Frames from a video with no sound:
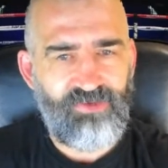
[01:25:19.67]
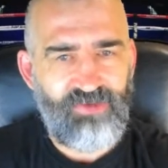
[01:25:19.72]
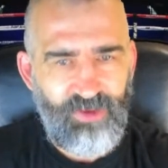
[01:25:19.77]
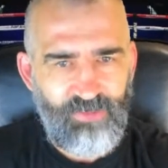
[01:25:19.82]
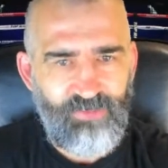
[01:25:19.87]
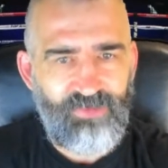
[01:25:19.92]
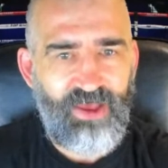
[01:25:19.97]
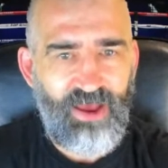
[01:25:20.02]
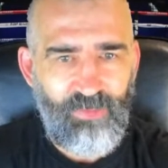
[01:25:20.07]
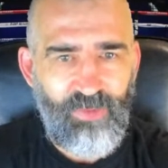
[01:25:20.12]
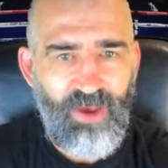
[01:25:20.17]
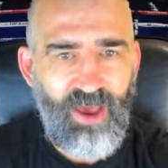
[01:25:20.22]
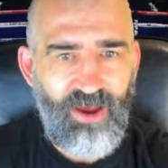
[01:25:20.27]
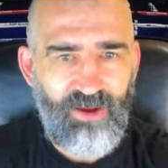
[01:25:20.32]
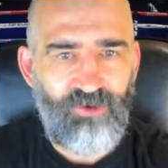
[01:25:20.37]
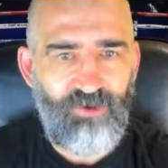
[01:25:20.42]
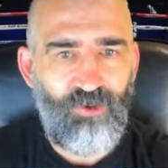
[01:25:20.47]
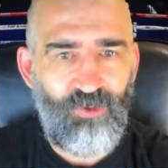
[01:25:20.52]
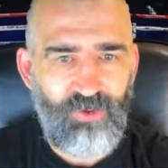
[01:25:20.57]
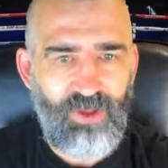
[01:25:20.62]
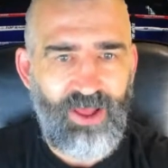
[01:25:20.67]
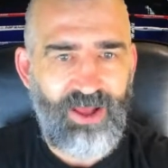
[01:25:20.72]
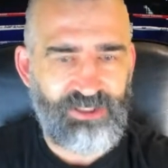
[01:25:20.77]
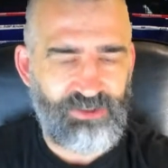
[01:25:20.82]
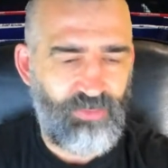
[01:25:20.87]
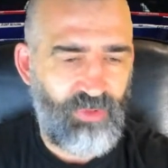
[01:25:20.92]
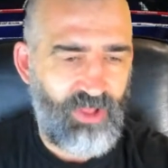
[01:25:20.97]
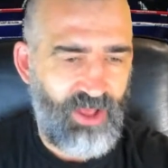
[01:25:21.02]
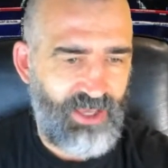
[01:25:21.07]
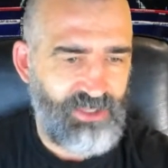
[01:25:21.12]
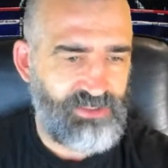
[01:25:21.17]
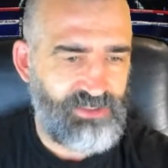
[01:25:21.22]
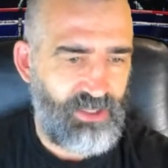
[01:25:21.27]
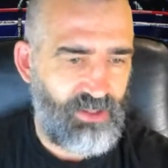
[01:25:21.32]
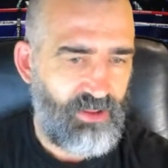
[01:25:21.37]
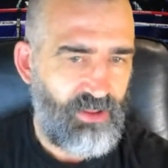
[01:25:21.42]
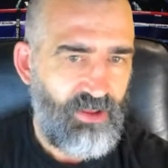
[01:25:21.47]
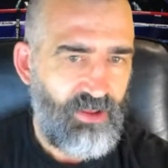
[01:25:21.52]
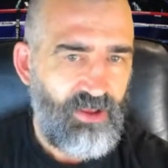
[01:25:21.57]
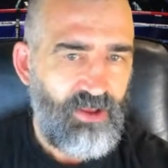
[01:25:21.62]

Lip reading: Tim come out all guns blazing,